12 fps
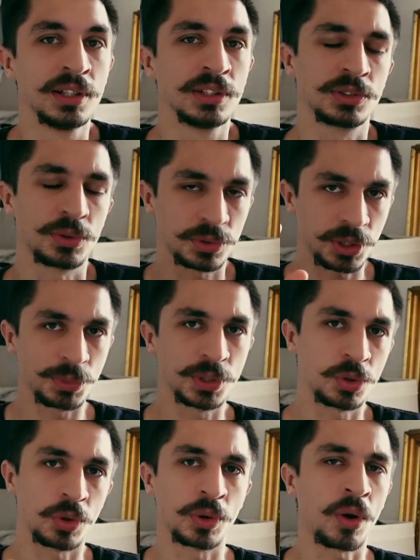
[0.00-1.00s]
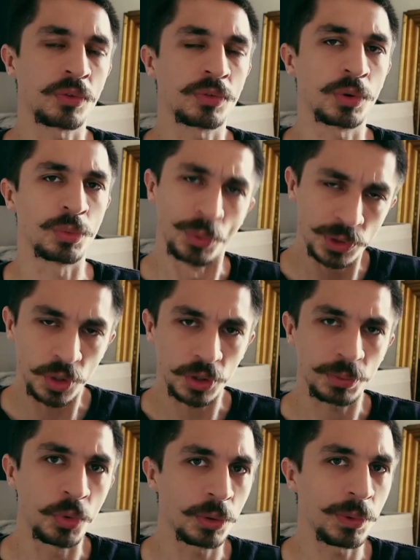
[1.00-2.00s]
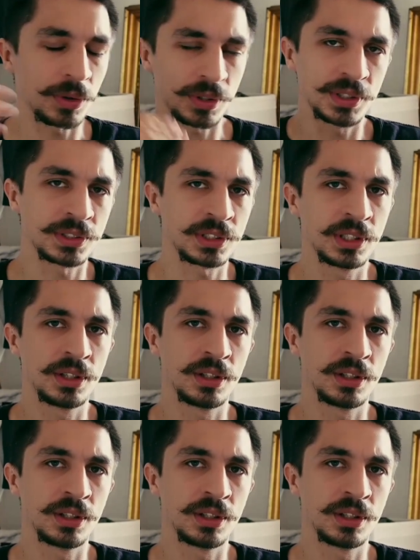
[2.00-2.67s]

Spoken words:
So something to look out for. We'll talk more about this